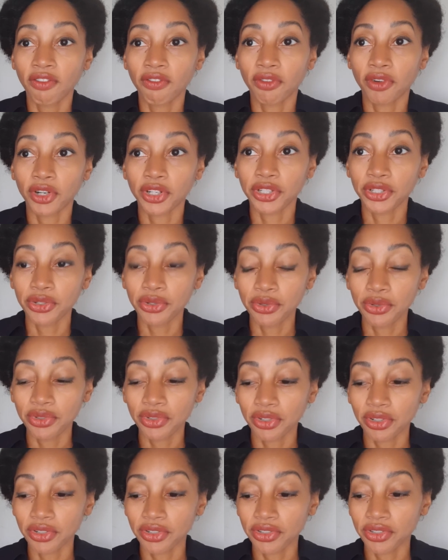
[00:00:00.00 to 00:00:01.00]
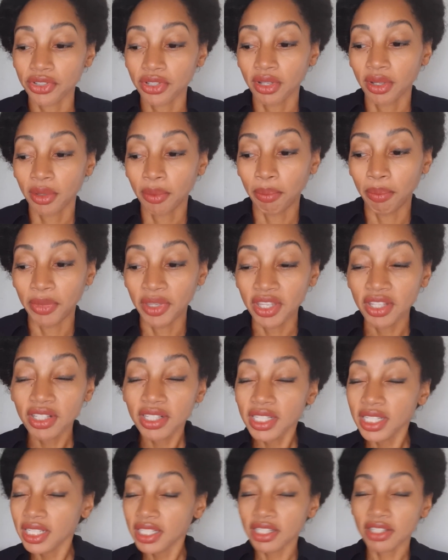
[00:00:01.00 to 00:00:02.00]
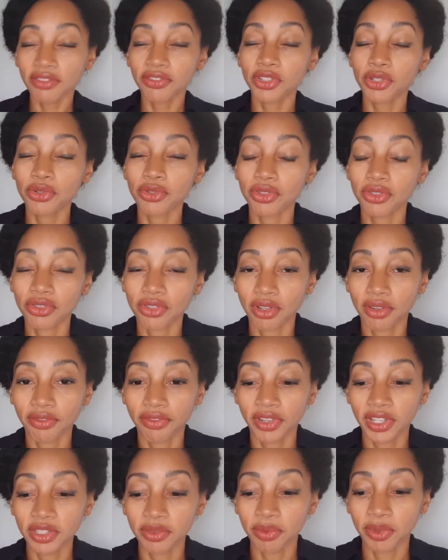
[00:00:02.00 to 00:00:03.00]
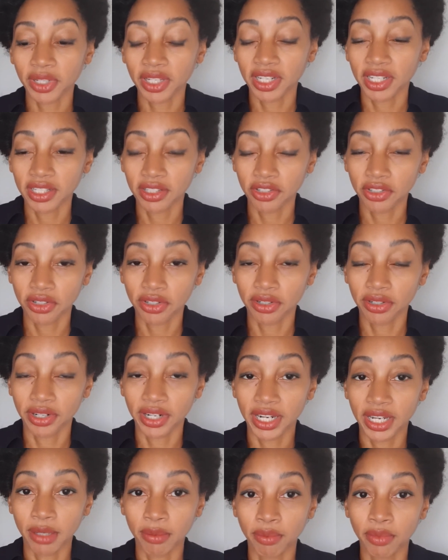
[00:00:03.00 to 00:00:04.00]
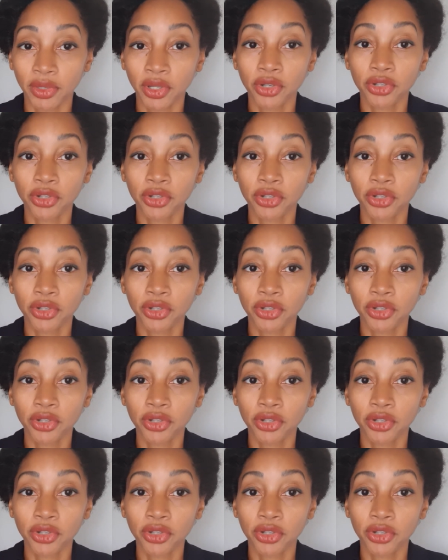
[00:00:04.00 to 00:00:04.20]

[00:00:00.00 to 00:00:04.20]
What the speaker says: for users, millions of users on Facebook and Instagram,